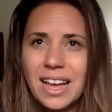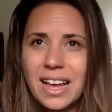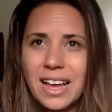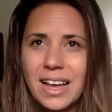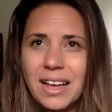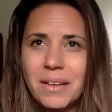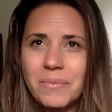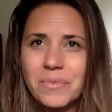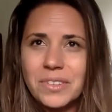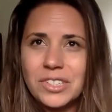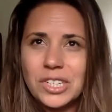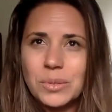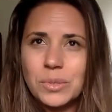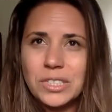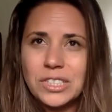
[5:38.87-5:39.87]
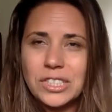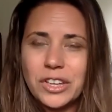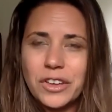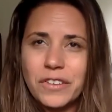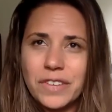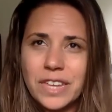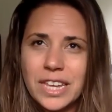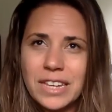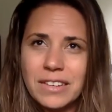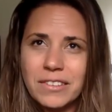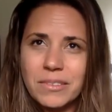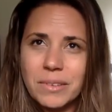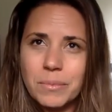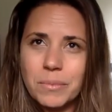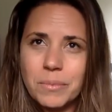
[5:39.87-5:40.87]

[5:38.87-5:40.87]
um, she was serving